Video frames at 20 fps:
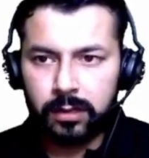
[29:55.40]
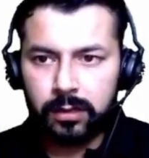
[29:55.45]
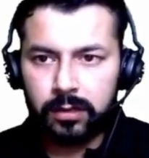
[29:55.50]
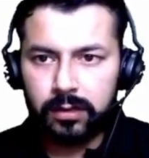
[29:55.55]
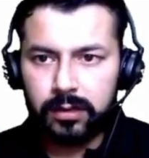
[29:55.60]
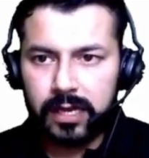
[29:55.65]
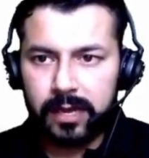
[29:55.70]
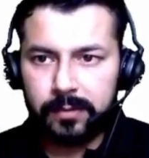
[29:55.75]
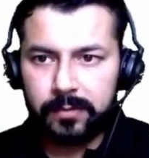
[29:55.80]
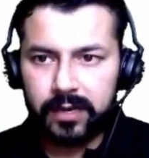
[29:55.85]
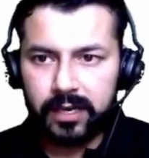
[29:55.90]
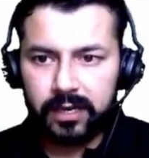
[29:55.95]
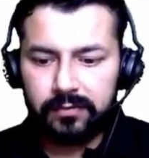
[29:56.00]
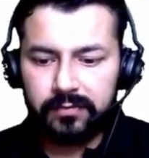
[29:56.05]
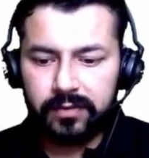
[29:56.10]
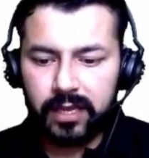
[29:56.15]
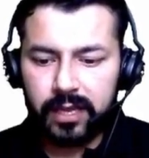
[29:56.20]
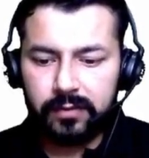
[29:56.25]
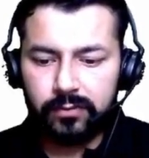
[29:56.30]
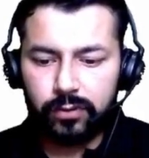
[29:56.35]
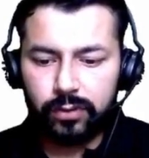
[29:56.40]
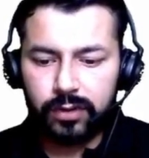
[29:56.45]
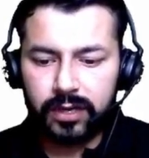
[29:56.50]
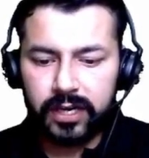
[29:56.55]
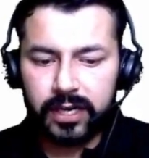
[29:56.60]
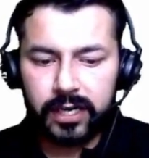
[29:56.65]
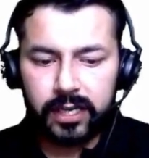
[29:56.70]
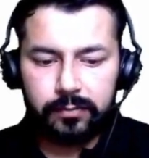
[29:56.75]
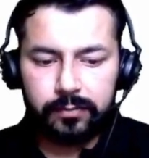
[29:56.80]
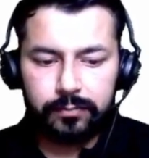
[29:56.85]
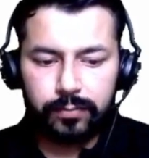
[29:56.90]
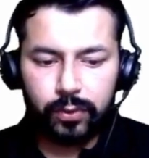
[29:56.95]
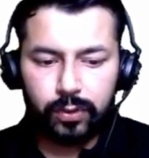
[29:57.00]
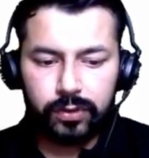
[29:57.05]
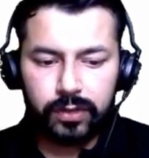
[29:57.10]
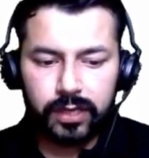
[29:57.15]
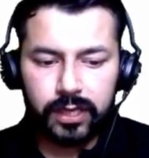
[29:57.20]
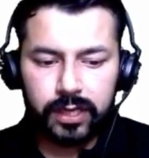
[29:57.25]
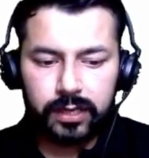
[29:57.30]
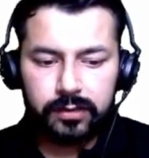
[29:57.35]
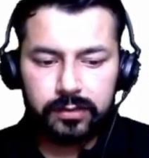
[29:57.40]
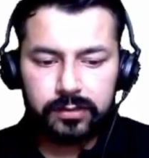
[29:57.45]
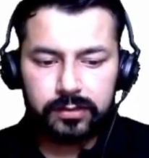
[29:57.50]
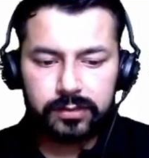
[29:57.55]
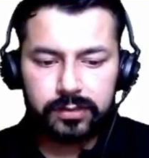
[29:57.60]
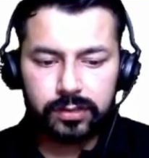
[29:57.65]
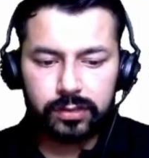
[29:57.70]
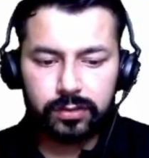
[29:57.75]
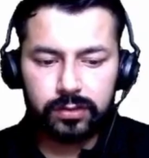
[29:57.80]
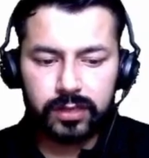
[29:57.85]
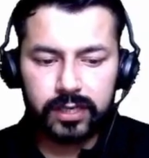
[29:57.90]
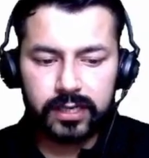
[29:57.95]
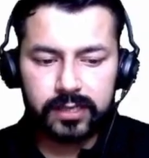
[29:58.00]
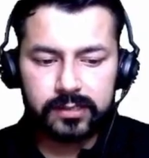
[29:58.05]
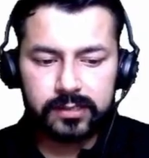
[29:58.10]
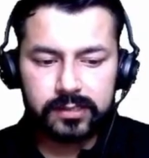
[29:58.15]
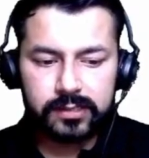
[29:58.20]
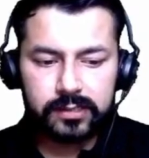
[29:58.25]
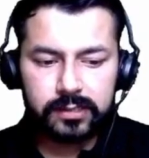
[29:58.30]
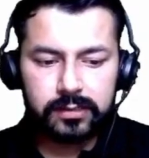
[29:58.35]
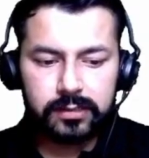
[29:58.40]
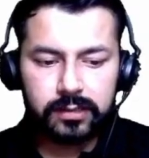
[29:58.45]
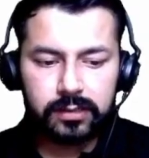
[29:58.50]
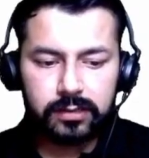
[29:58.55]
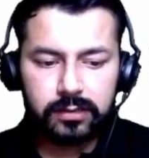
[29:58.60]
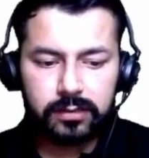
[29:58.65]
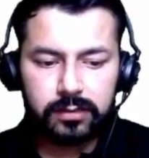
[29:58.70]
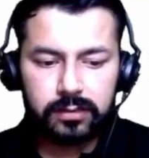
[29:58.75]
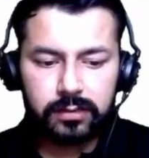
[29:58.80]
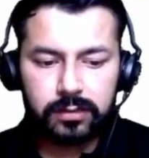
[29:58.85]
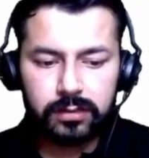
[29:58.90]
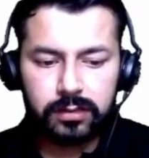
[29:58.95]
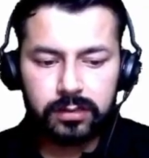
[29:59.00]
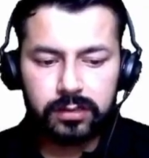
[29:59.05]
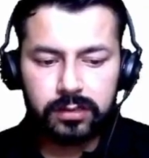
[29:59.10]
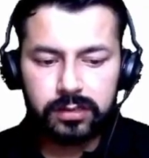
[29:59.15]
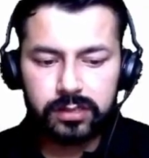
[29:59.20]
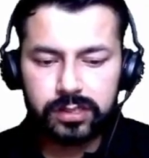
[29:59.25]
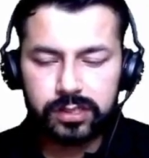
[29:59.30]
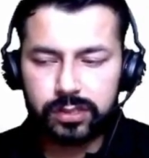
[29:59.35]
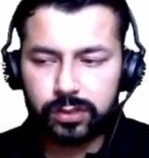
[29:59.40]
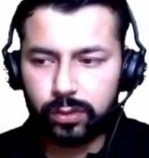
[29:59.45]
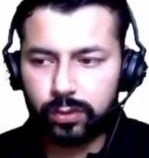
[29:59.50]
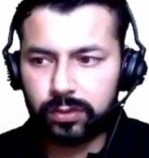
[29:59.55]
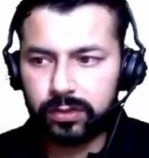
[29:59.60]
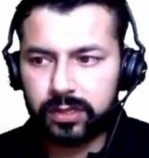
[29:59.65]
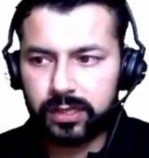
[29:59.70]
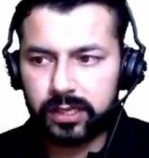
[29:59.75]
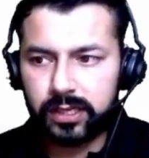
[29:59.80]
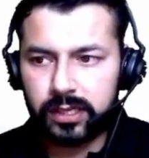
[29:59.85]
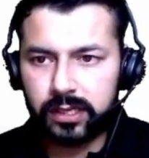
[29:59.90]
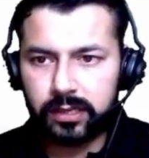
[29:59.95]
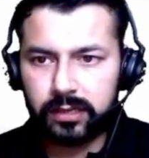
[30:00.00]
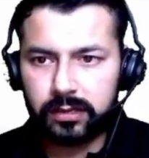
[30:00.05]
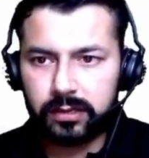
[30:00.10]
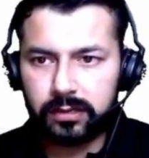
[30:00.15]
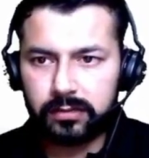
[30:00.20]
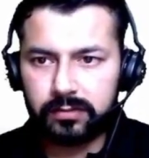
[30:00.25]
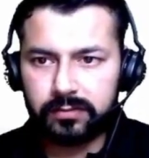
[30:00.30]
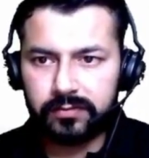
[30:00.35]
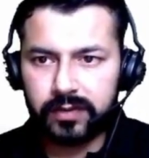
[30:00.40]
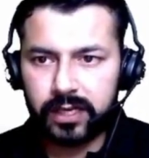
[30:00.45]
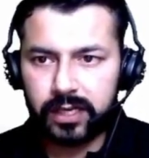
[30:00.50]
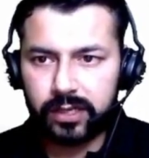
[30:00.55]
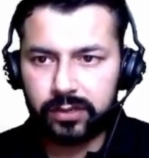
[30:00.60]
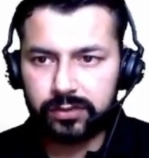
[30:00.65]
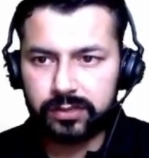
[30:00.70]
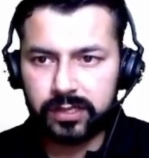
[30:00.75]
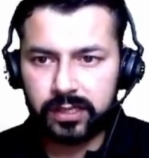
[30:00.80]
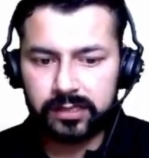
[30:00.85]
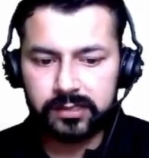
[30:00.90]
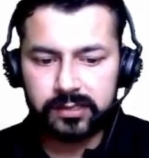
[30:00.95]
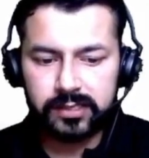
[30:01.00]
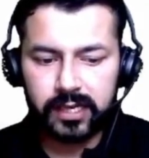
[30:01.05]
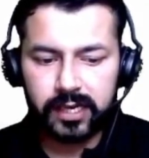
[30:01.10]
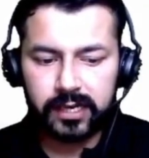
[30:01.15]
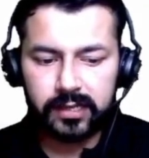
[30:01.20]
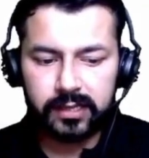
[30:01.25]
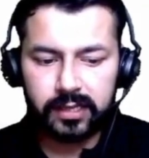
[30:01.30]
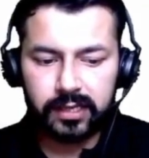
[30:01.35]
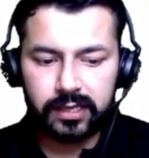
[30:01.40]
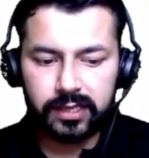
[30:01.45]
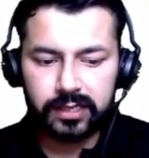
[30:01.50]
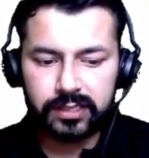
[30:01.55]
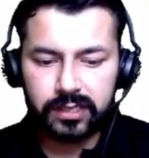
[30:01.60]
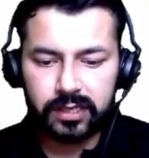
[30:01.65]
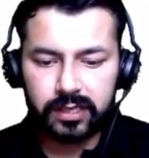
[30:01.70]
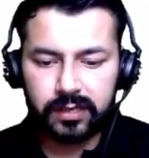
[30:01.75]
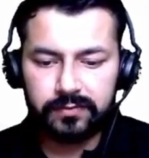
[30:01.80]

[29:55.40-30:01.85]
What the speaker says: Library we have already imported, so let's store the values inside the dictionary